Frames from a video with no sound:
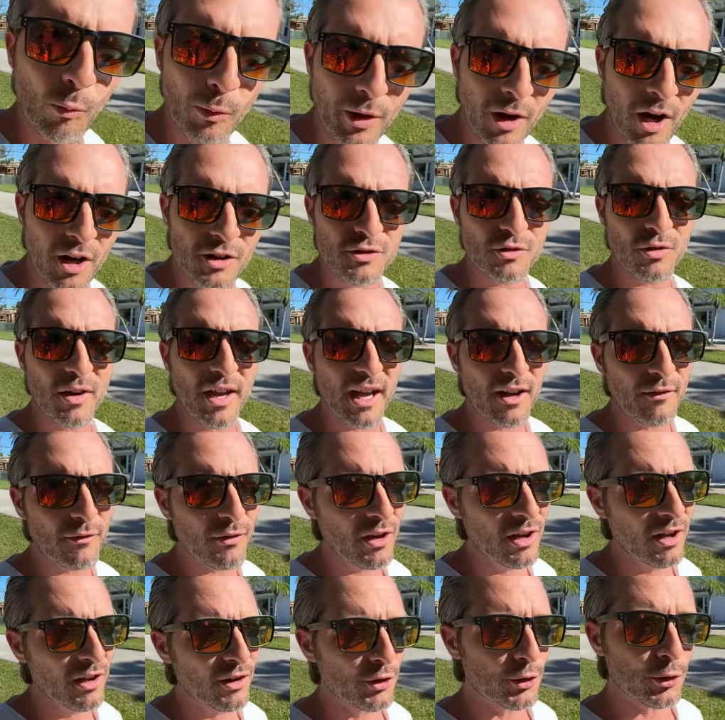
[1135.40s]
We also have
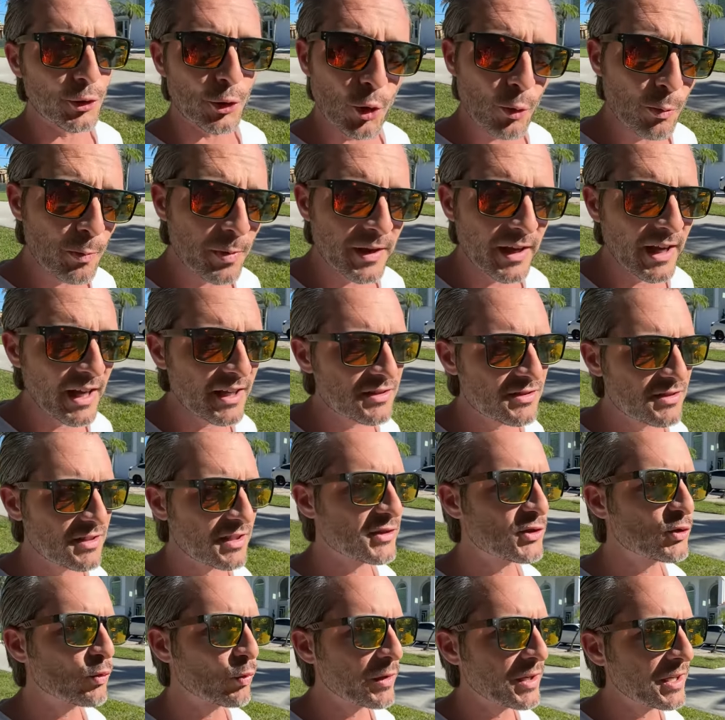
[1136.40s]
UPS
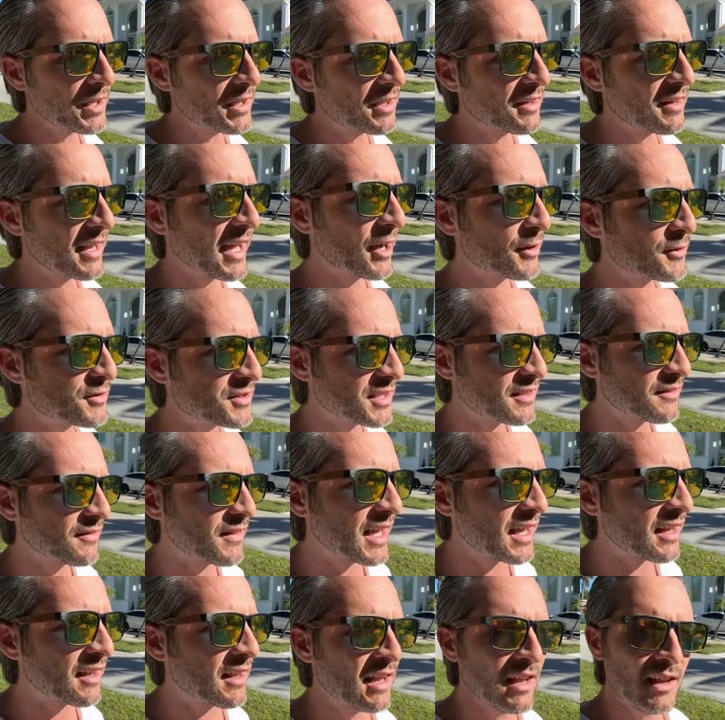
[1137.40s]
this week announcing
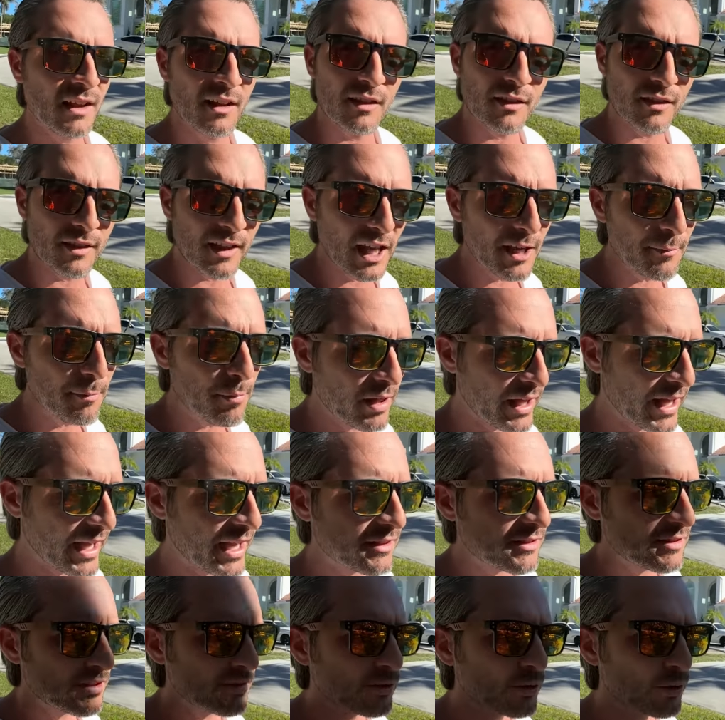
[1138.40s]
that they
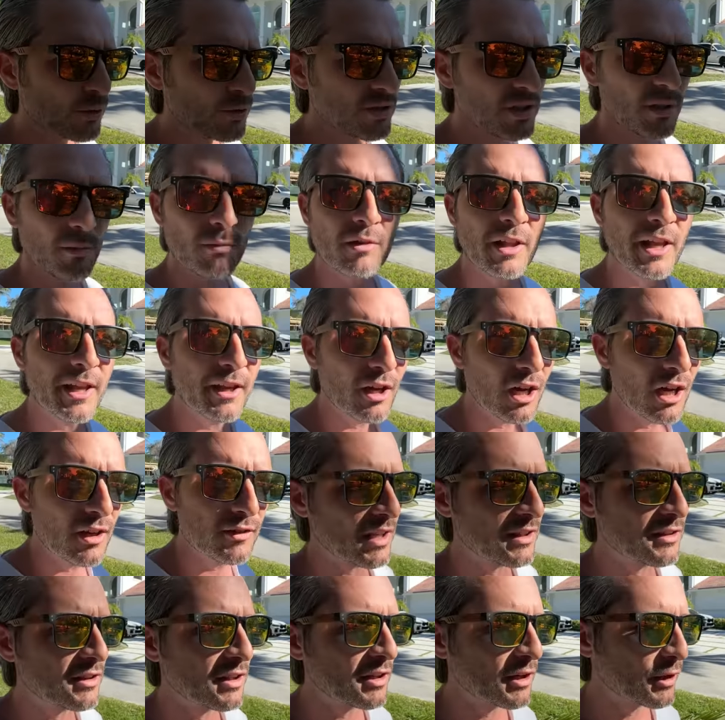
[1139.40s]
plan to do some layoffs
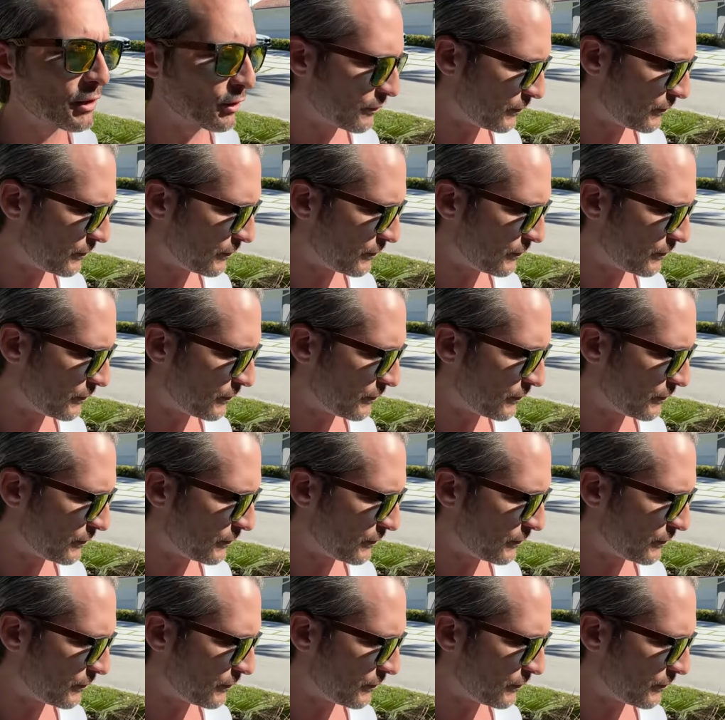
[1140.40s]
in the near